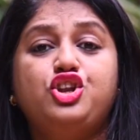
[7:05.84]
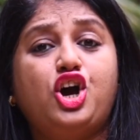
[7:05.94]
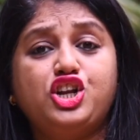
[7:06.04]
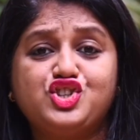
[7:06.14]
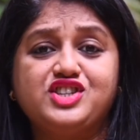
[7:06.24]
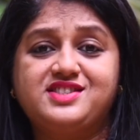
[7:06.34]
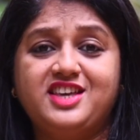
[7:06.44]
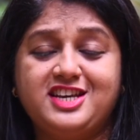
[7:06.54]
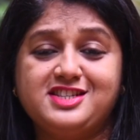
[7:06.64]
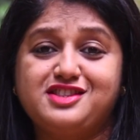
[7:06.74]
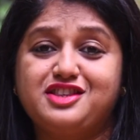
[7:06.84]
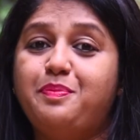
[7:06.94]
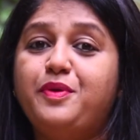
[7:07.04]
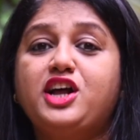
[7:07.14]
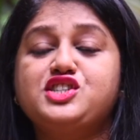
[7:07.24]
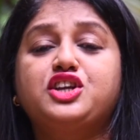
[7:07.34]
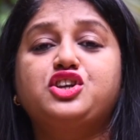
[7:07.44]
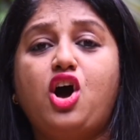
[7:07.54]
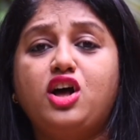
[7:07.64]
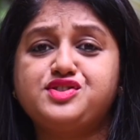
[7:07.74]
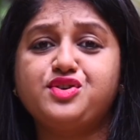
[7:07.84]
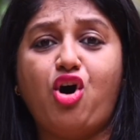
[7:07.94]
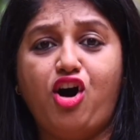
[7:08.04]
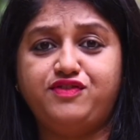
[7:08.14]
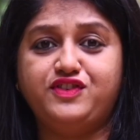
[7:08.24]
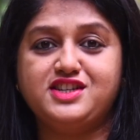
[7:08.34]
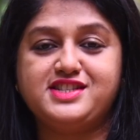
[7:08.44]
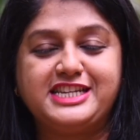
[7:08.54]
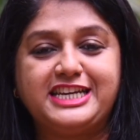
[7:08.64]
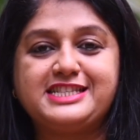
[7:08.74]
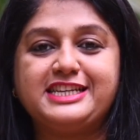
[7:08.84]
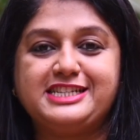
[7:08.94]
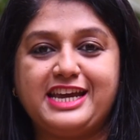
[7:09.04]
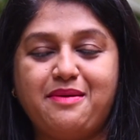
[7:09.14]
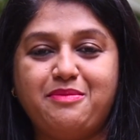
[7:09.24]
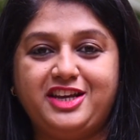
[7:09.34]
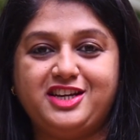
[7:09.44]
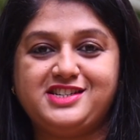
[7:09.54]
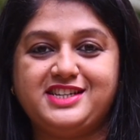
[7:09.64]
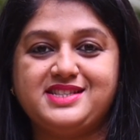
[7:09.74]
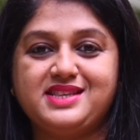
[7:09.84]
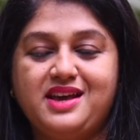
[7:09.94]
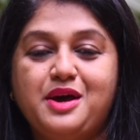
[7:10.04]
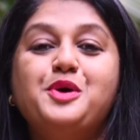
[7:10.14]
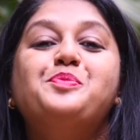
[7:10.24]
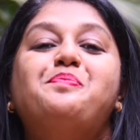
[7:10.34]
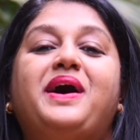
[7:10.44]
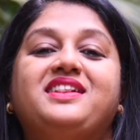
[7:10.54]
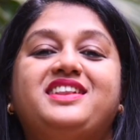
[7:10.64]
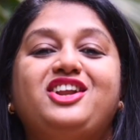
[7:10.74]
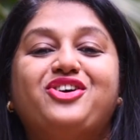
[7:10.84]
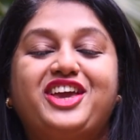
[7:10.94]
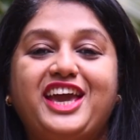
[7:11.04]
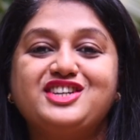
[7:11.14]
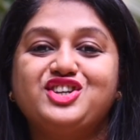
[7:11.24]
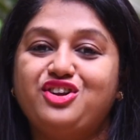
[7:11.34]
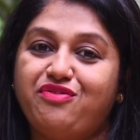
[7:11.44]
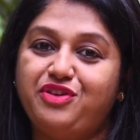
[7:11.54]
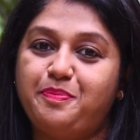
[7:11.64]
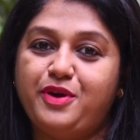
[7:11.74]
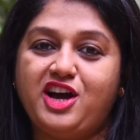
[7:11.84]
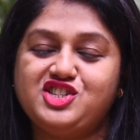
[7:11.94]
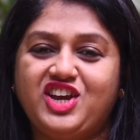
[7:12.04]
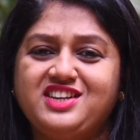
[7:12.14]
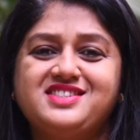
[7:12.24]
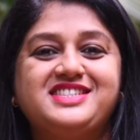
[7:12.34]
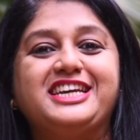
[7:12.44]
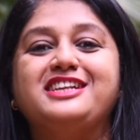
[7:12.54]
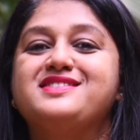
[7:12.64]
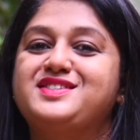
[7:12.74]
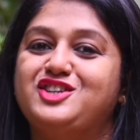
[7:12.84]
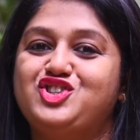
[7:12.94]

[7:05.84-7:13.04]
Not just this, the project also offers decent amenities but the location of the project steals the